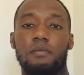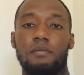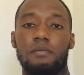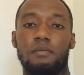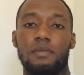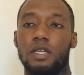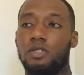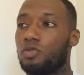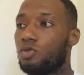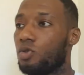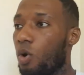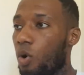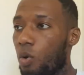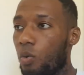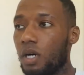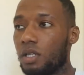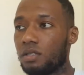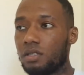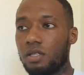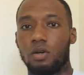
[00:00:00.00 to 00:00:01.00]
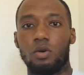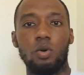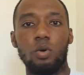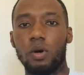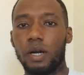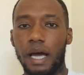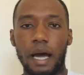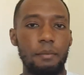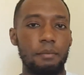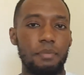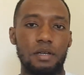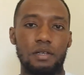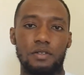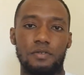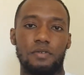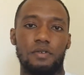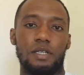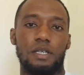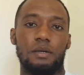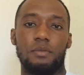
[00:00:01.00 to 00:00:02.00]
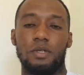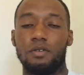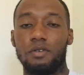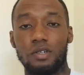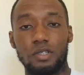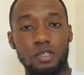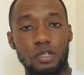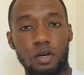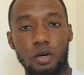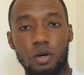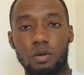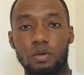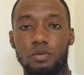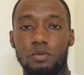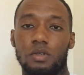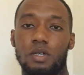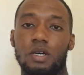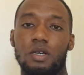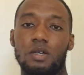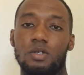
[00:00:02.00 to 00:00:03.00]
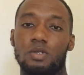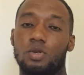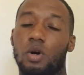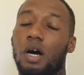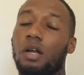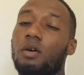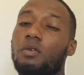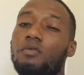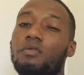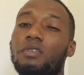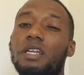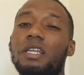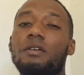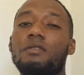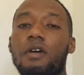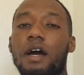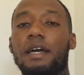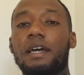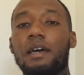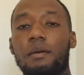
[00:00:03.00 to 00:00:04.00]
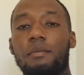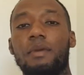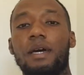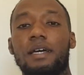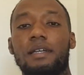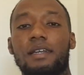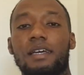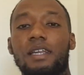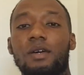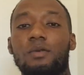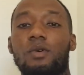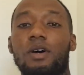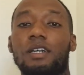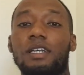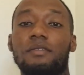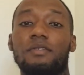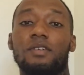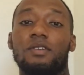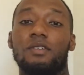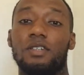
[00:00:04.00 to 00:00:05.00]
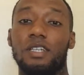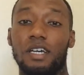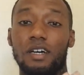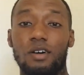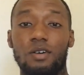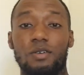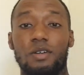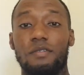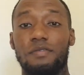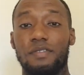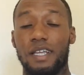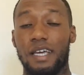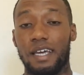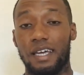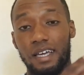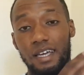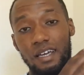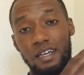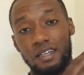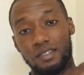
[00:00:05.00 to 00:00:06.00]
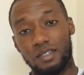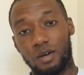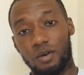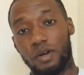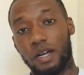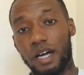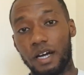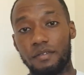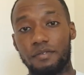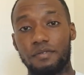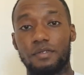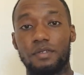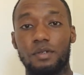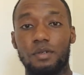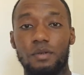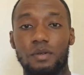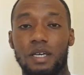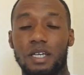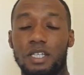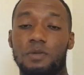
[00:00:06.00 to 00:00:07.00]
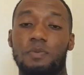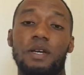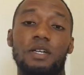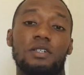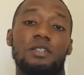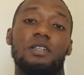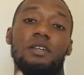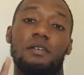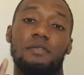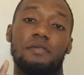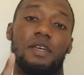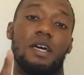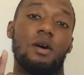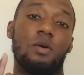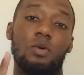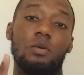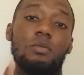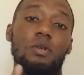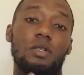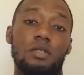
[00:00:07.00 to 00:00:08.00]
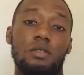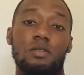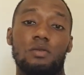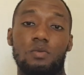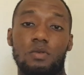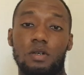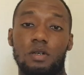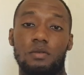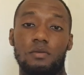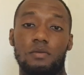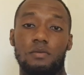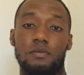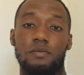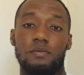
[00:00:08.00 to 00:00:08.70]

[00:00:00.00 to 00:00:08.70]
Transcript: There's no one to call an ambulance for them, you're on your own. So I don't really recommend anyone living on their own if they don't have to, especially if they're a woman as well.